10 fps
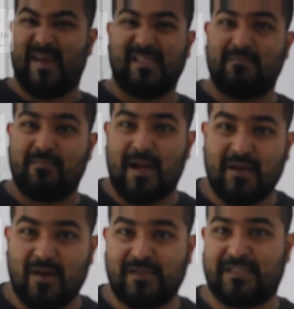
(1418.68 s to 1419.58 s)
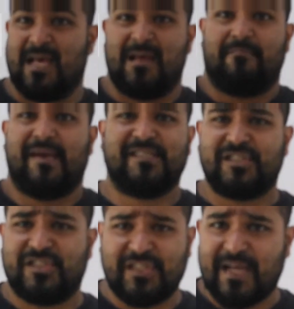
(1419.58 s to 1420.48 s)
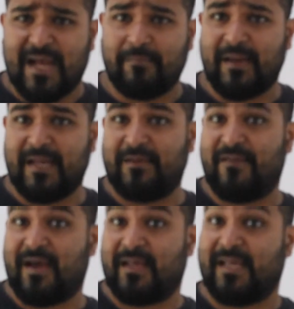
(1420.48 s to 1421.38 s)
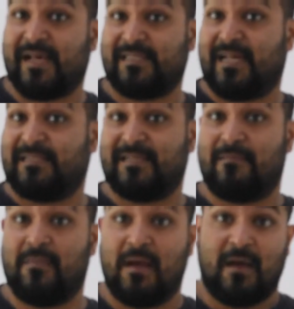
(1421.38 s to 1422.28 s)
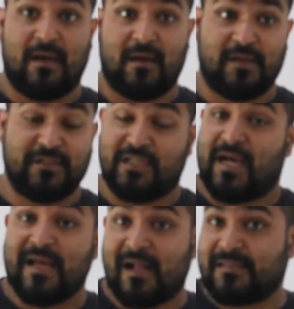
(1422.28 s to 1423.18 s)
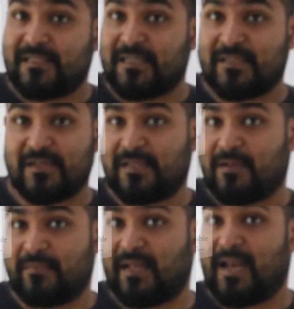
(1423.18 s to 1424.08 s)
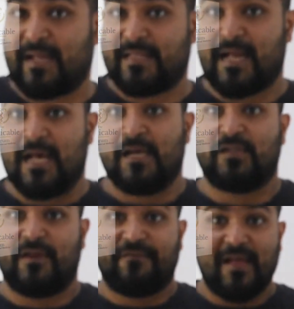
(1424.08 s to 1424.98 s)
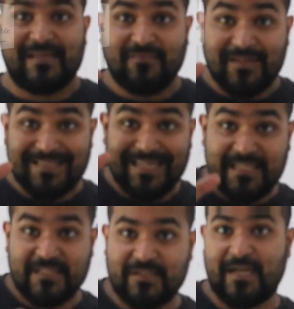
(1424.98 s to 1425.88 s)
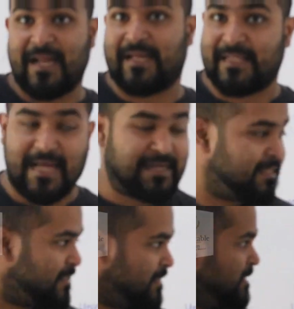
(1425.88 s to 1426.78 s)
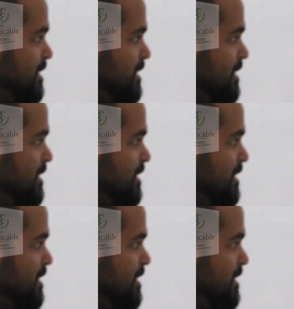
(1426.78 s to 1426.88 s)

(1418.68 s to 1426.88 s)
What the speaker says: major blood loss, major GI bleed where he has had some GI ulcers or something like that? So, if there was a history like that,